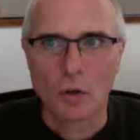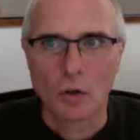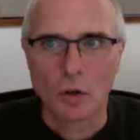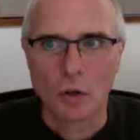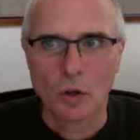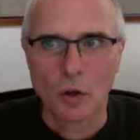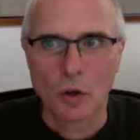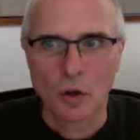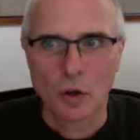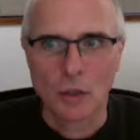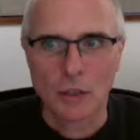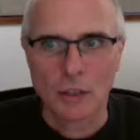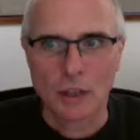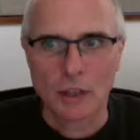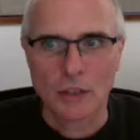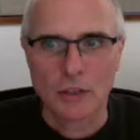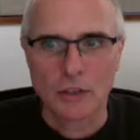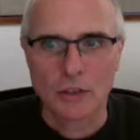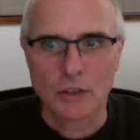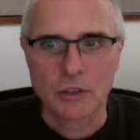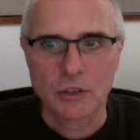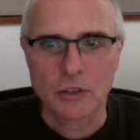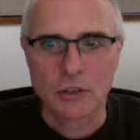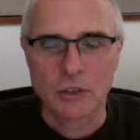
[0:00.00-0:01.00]

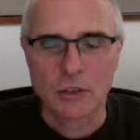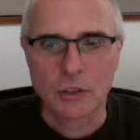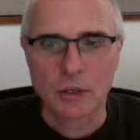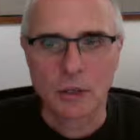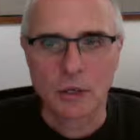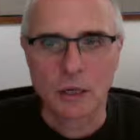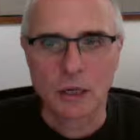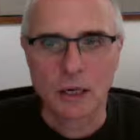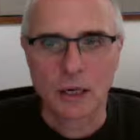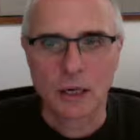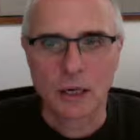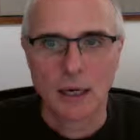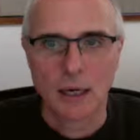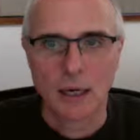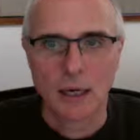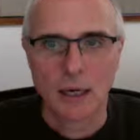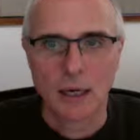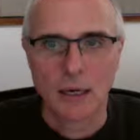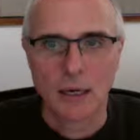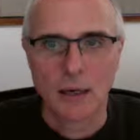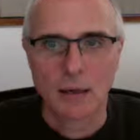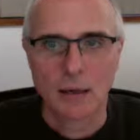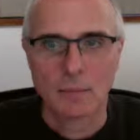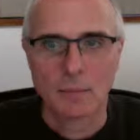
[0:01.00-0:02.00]
knowledge
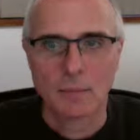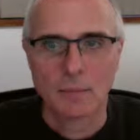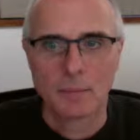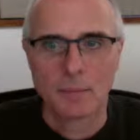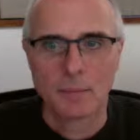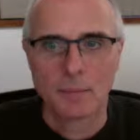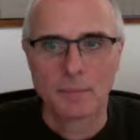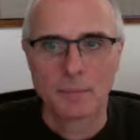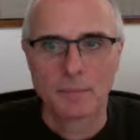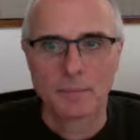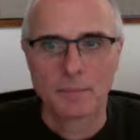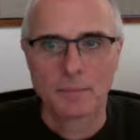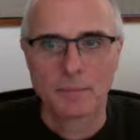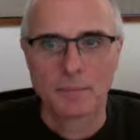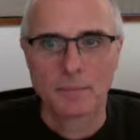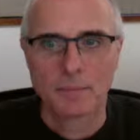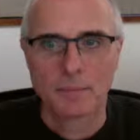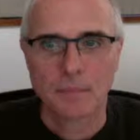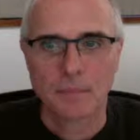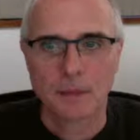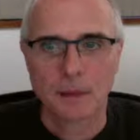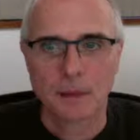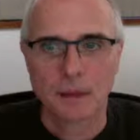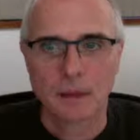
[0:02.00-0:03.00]
um,
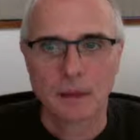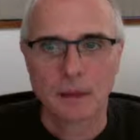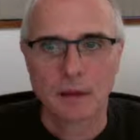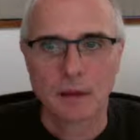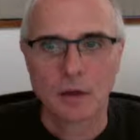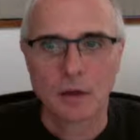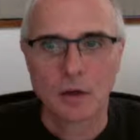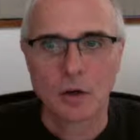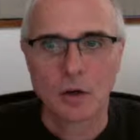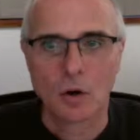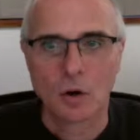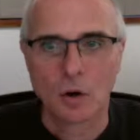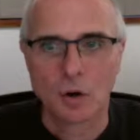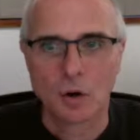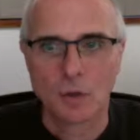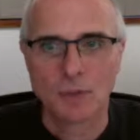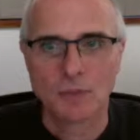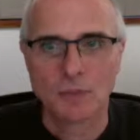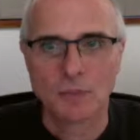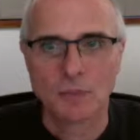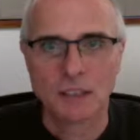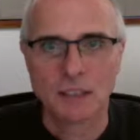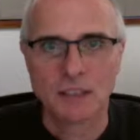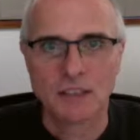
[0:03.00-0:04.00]

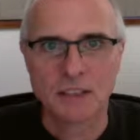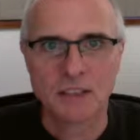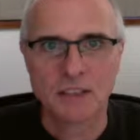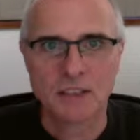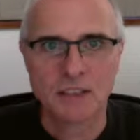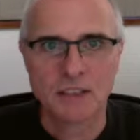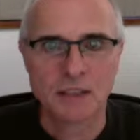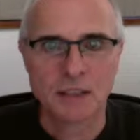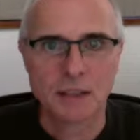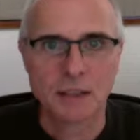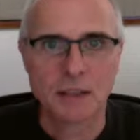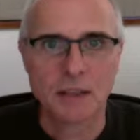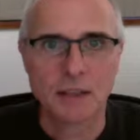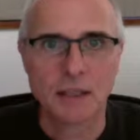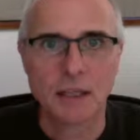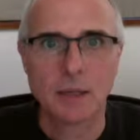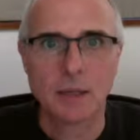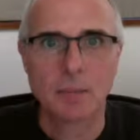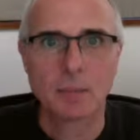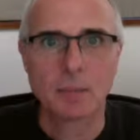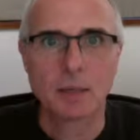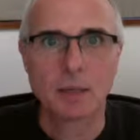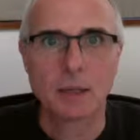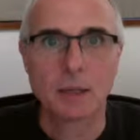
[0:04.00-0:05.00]
caused me to think
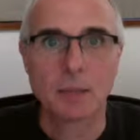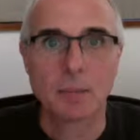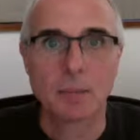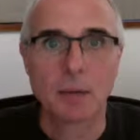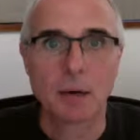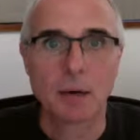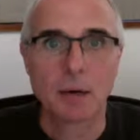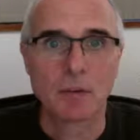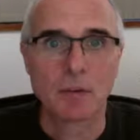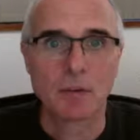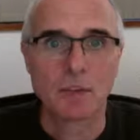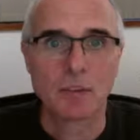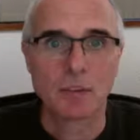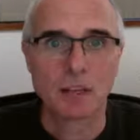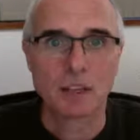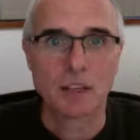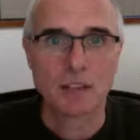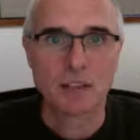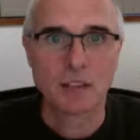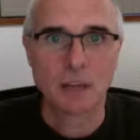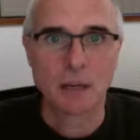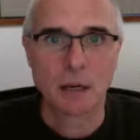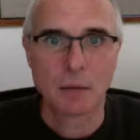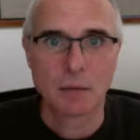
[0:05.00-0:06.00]
deeply about the
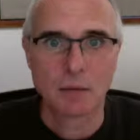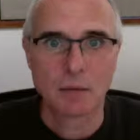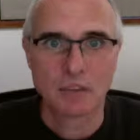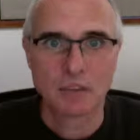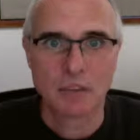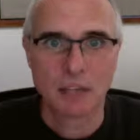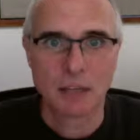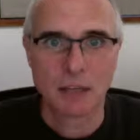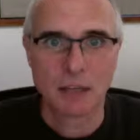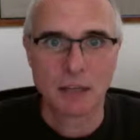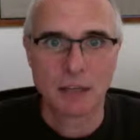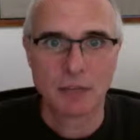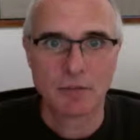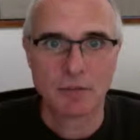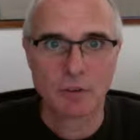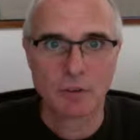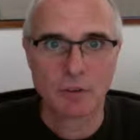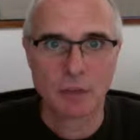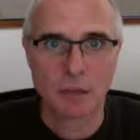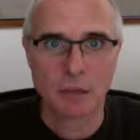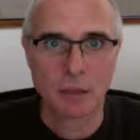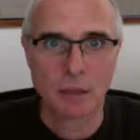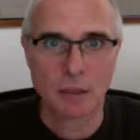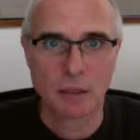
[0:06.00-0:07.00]
things that I was taking for
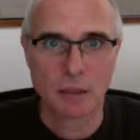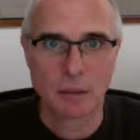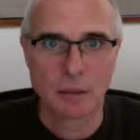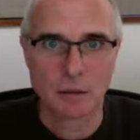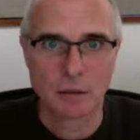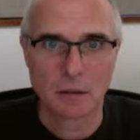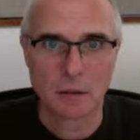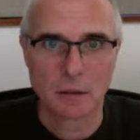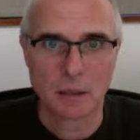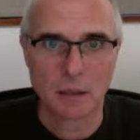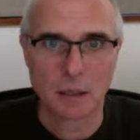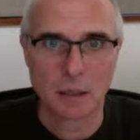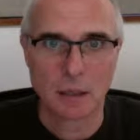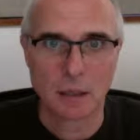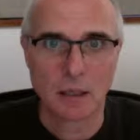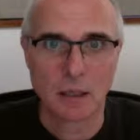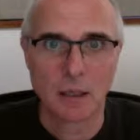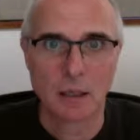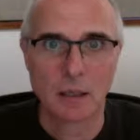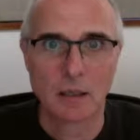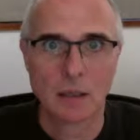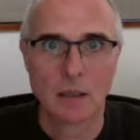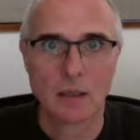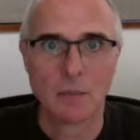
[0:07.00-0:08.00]
granted
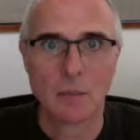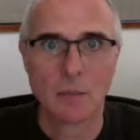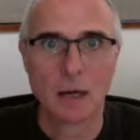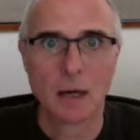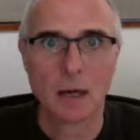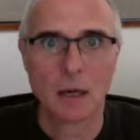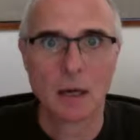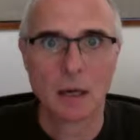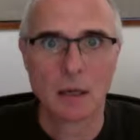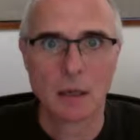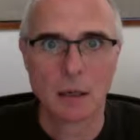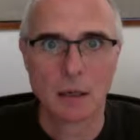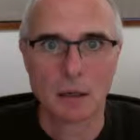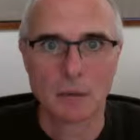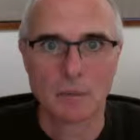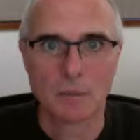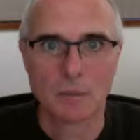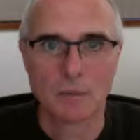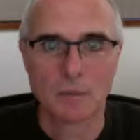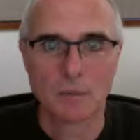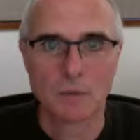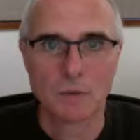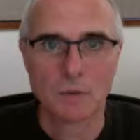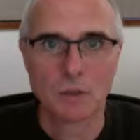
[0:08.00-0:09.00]
in the market.
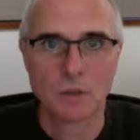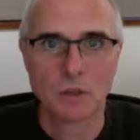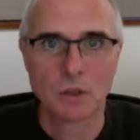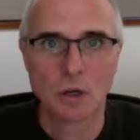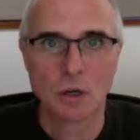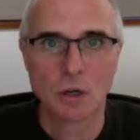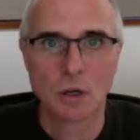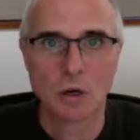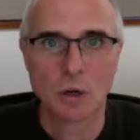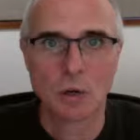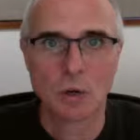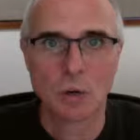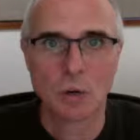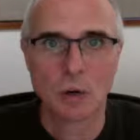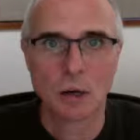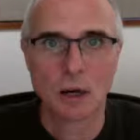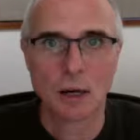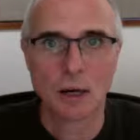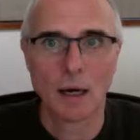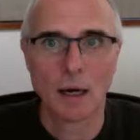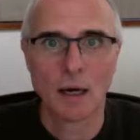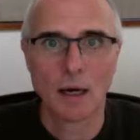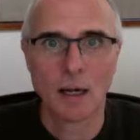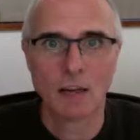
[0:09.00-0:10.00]
So
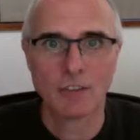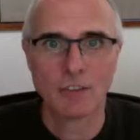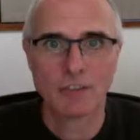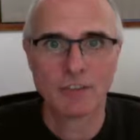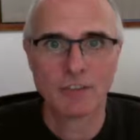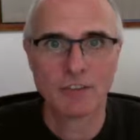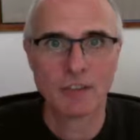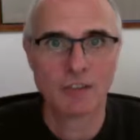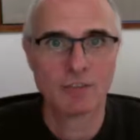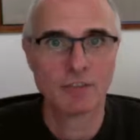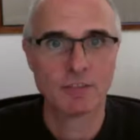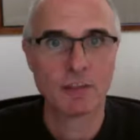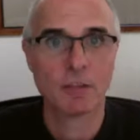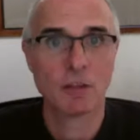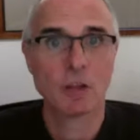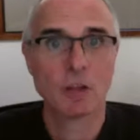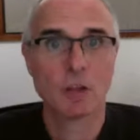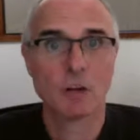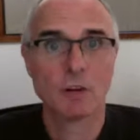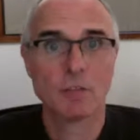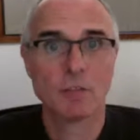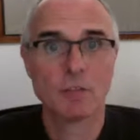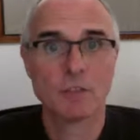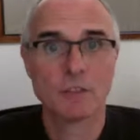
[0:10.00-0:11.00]
I feel very
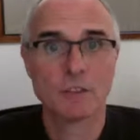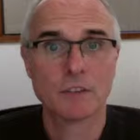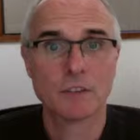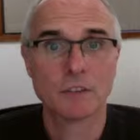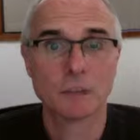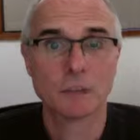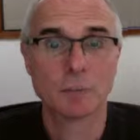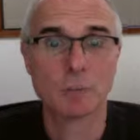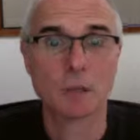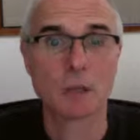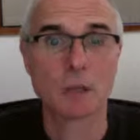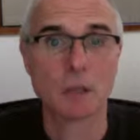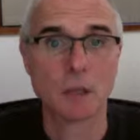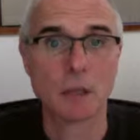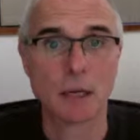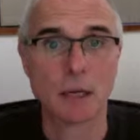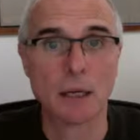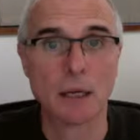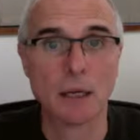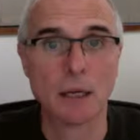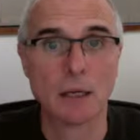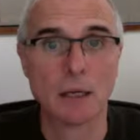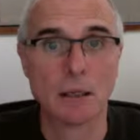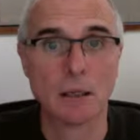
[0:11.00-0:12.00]
comfortable
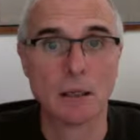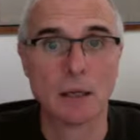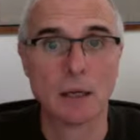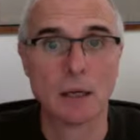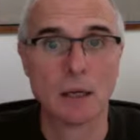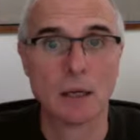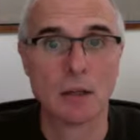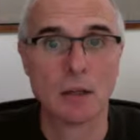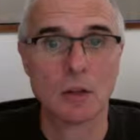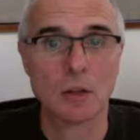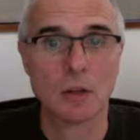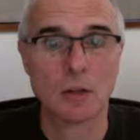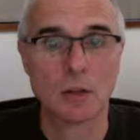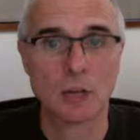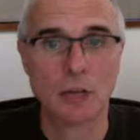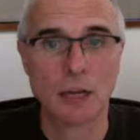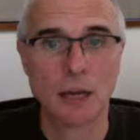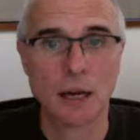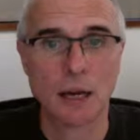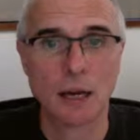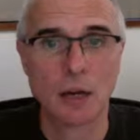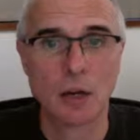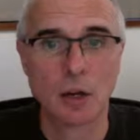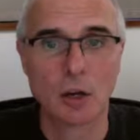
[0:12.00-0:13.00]
in, in looking
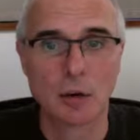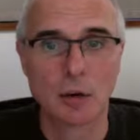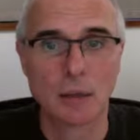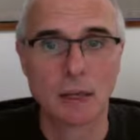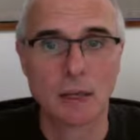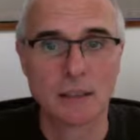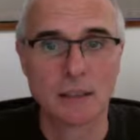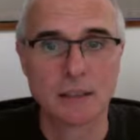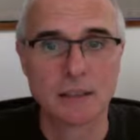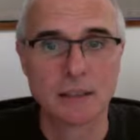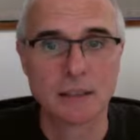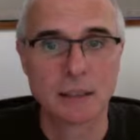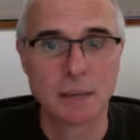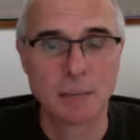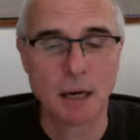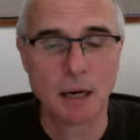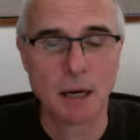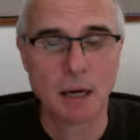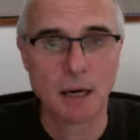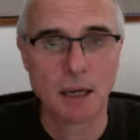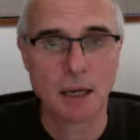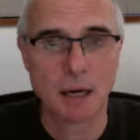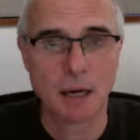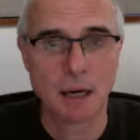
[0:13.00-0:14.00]
at going into the
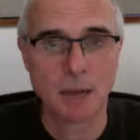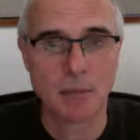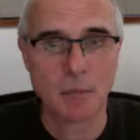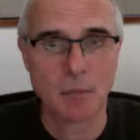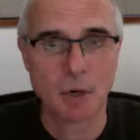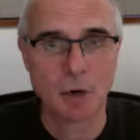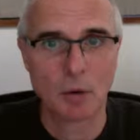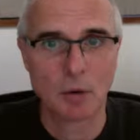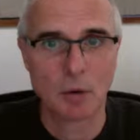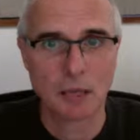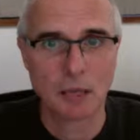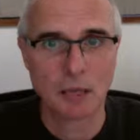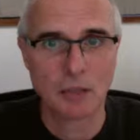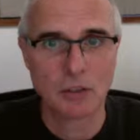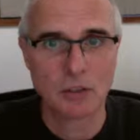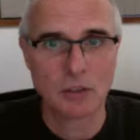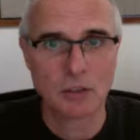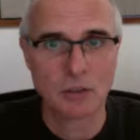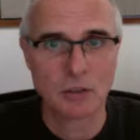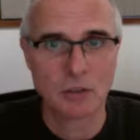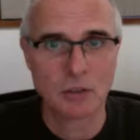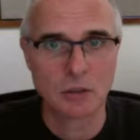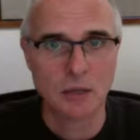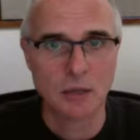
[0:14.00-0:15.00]
market I'm going
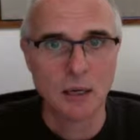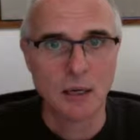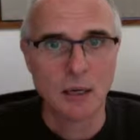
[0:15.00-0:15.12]
into.